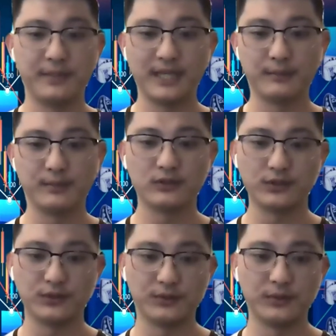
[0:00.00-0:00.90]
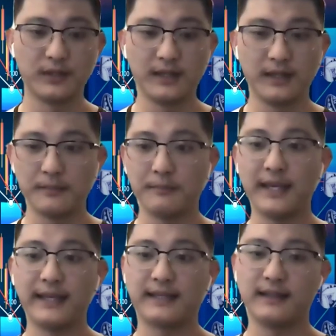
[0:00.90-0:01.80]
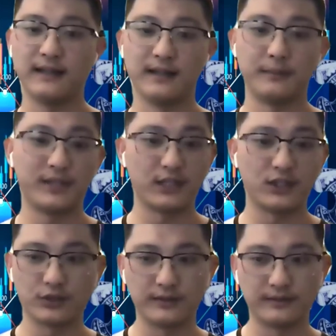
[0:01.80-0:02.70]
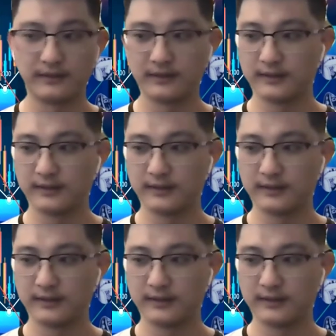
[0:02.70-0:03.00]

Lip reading: be able to make potential